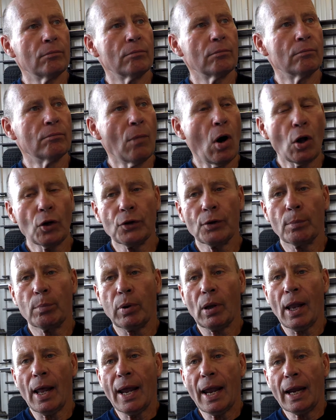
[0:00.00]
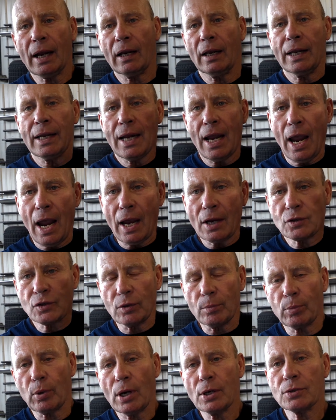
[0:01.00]
multiplyingly as
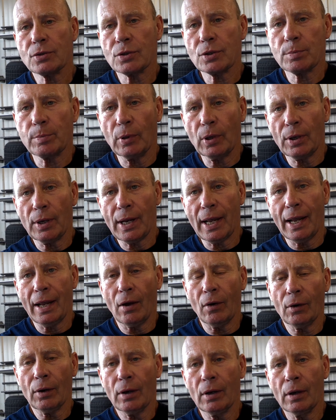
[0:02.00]
the pressure's put down.